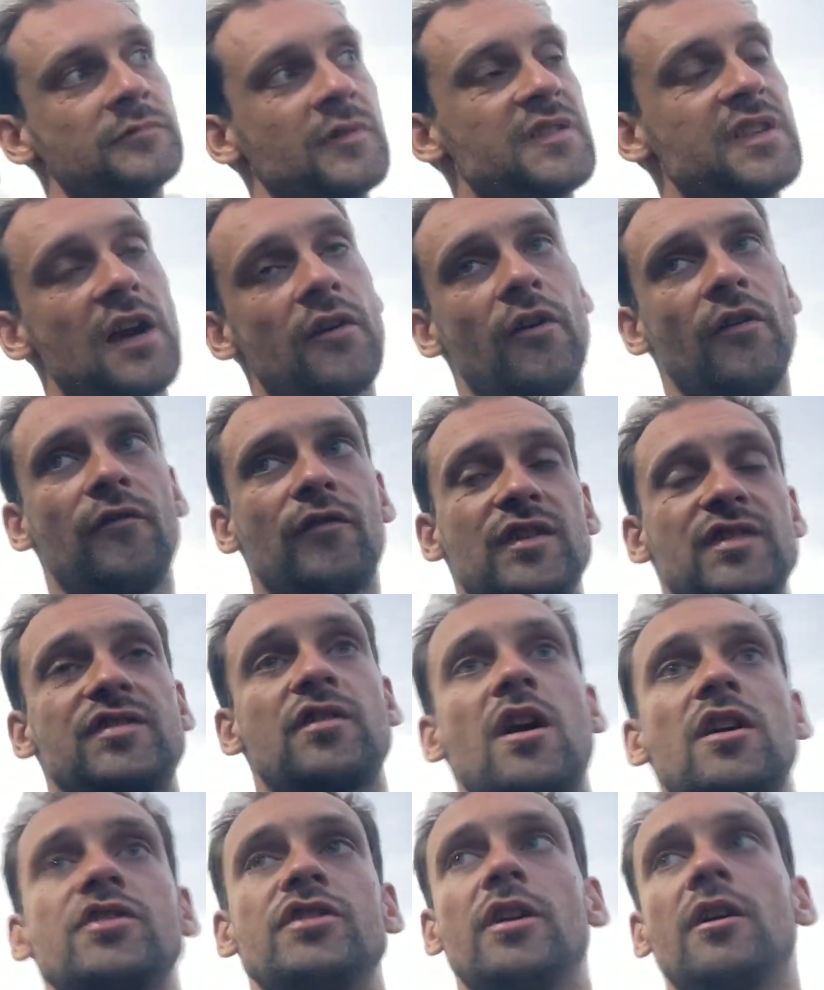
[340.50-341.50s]
server
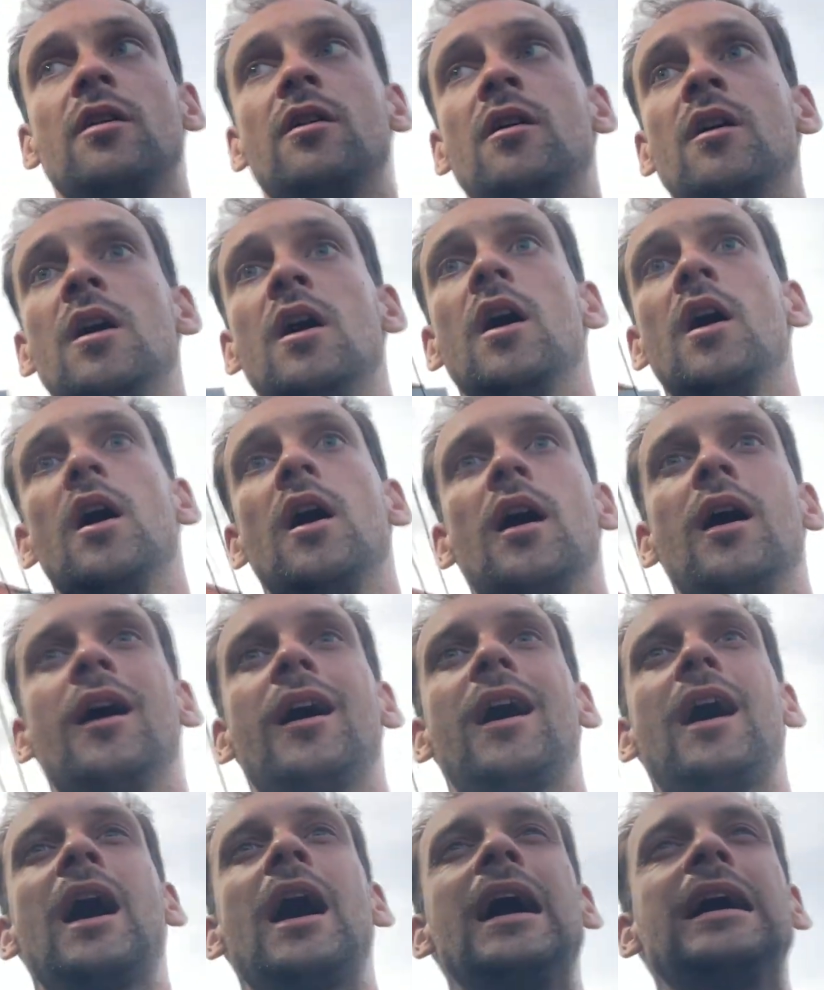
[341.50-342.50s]
infrastructure.
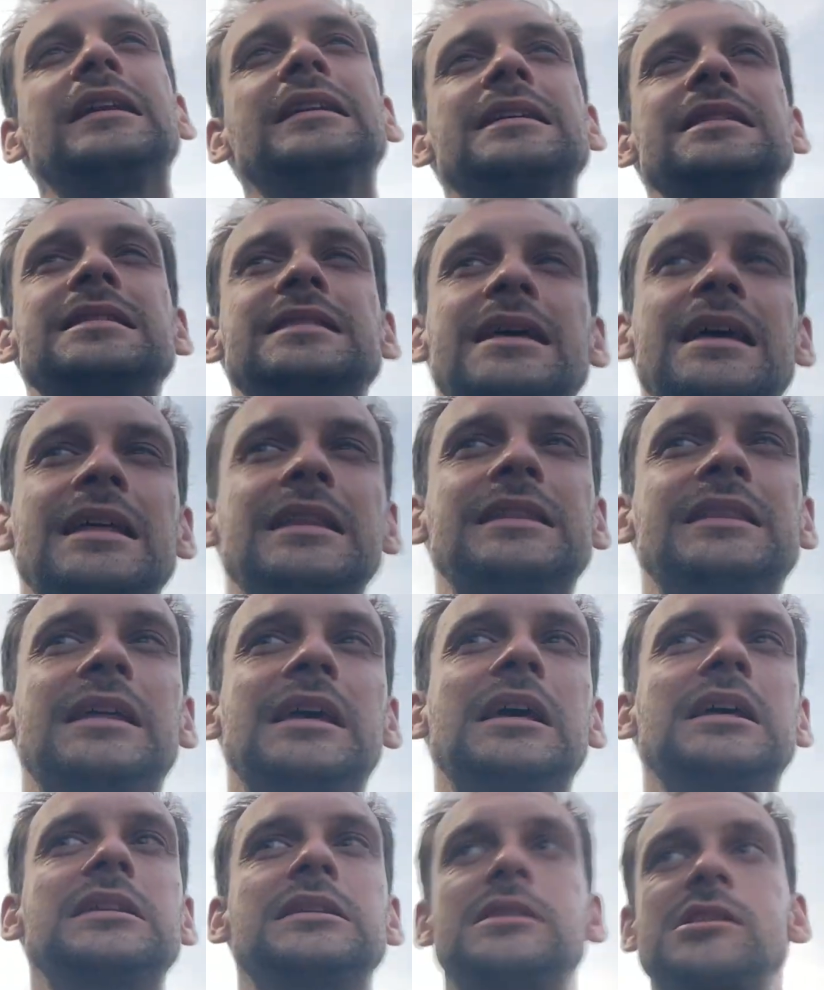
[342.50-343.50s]
I understand
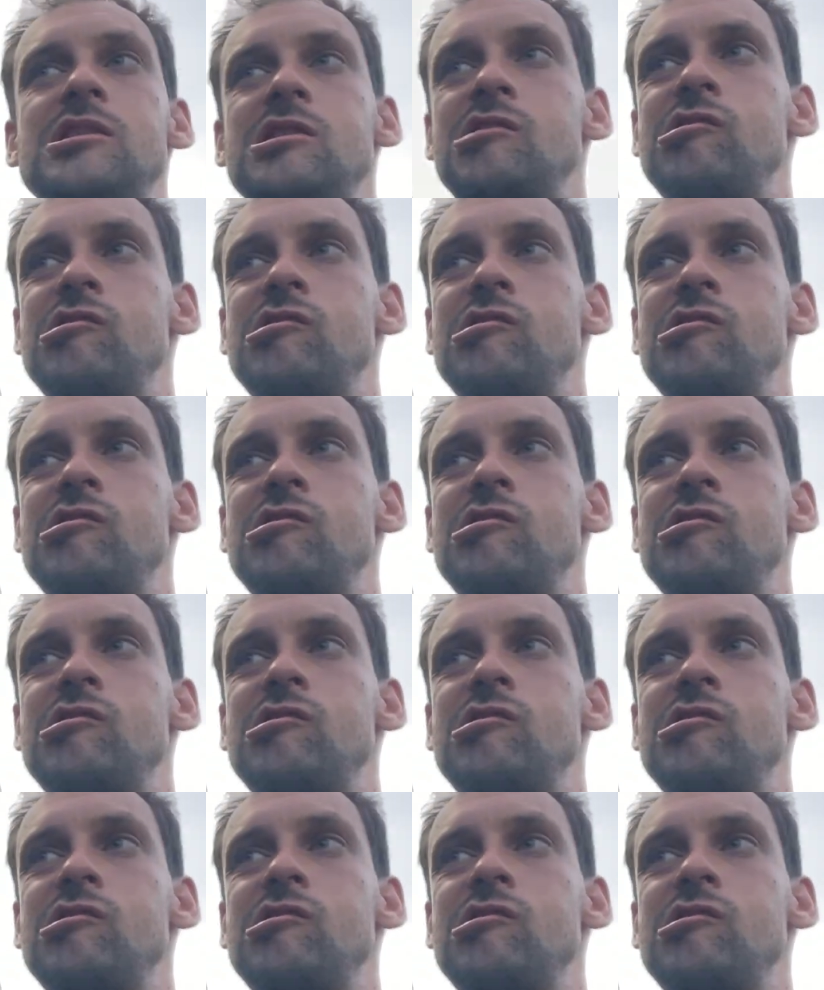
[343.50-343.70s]
that